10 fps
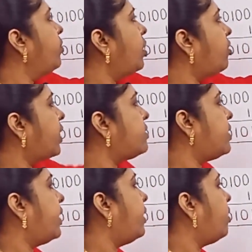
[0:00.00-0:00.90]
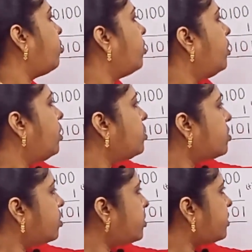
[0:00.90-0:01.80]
You can check it out. So